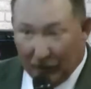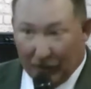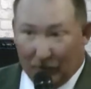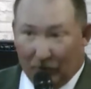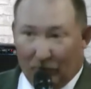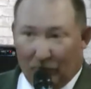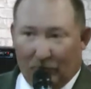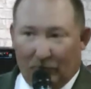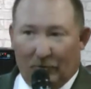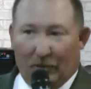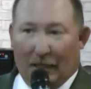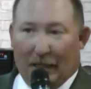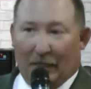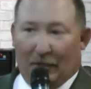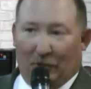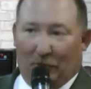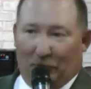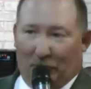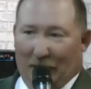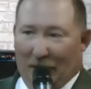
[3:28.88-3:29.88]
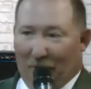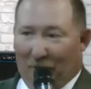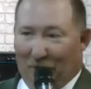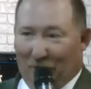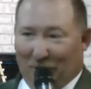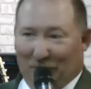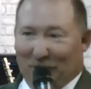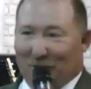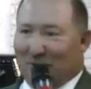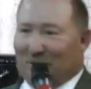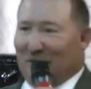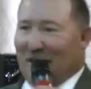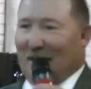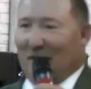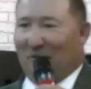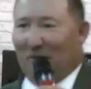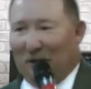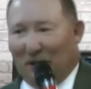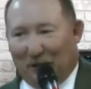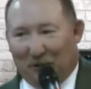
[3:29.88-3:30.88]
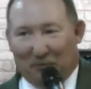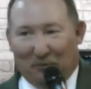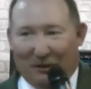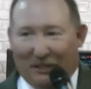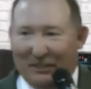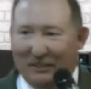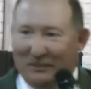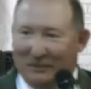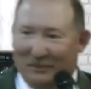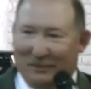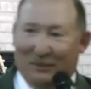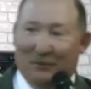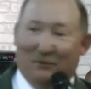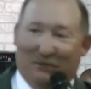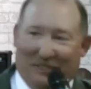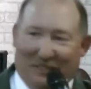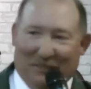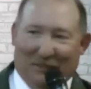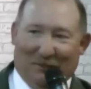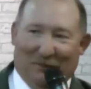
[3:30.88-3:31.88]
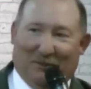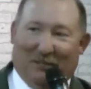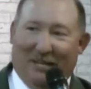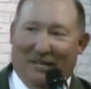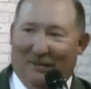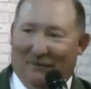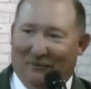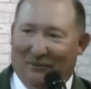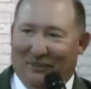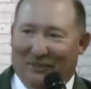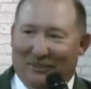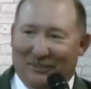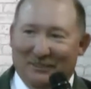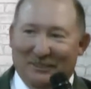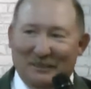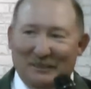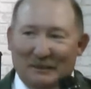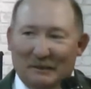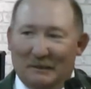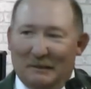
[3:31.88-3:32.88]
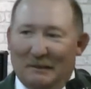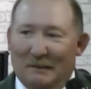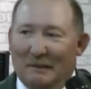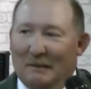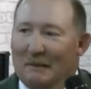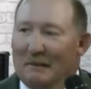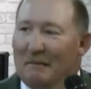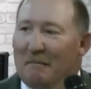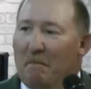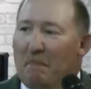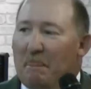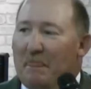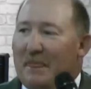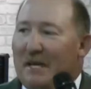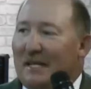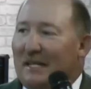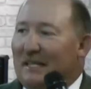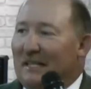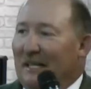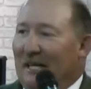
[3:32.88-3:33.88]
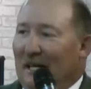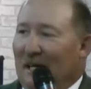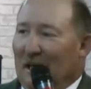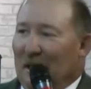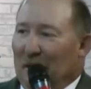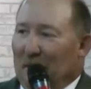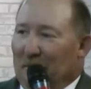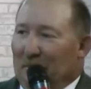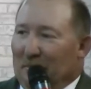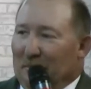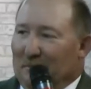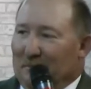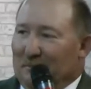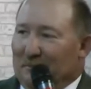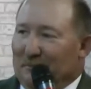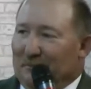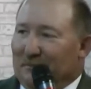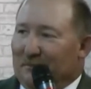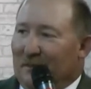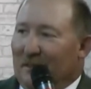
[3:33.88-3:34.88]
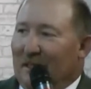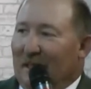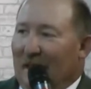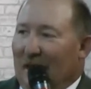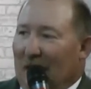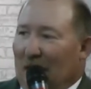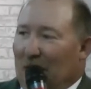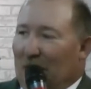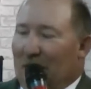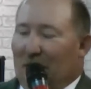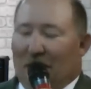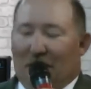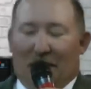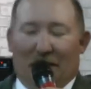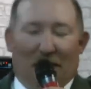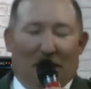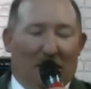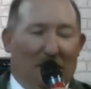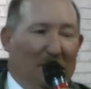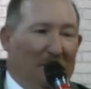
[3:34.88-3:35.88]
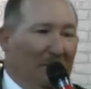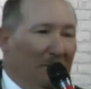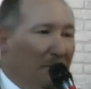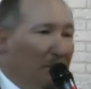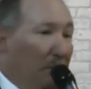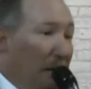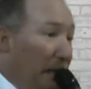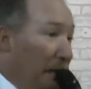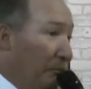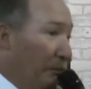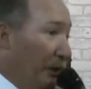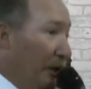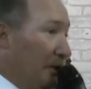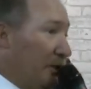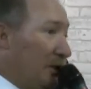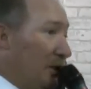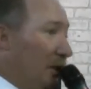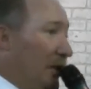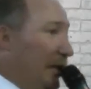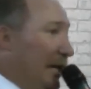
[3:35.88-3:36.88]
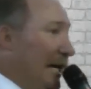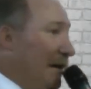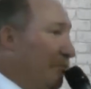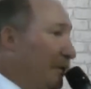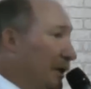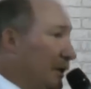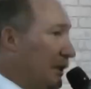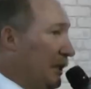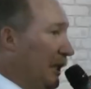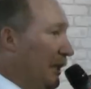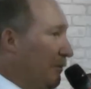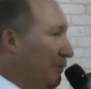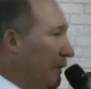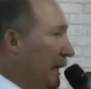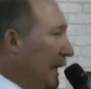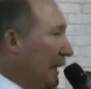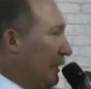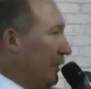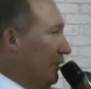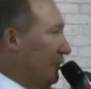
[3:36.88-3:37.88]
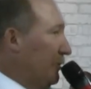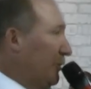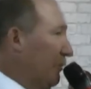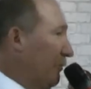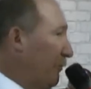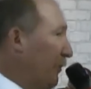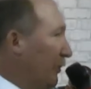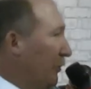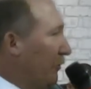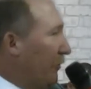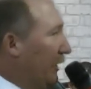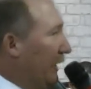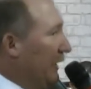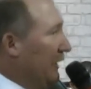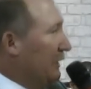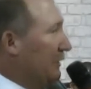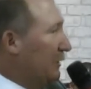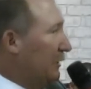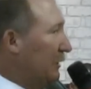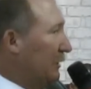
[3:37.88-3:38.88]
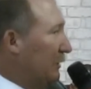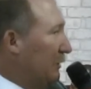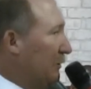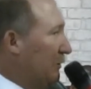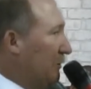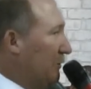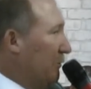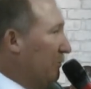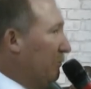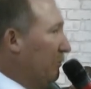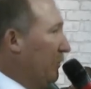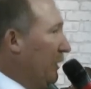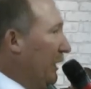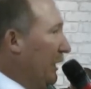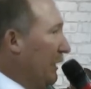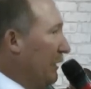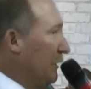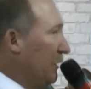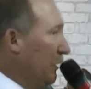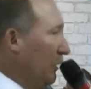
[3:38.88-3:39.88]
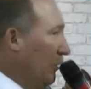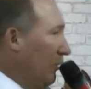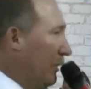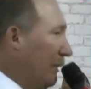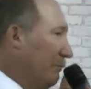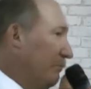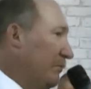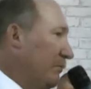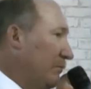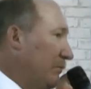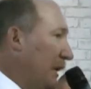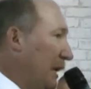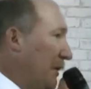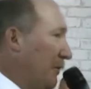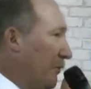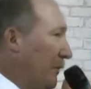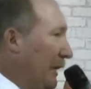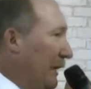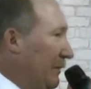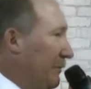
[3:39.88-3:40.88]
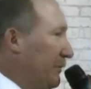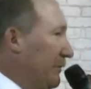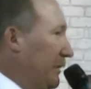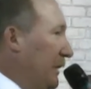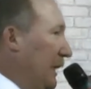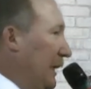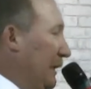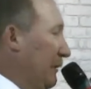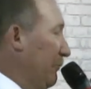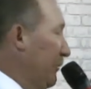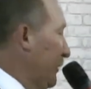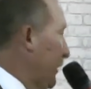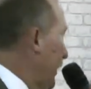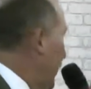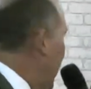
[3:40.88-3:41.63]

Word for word: don't, I don't, I won't use that word, but you can use that word. Um, now, me personally, I've been cutting back on some few things, and you know, I'm down about nine, was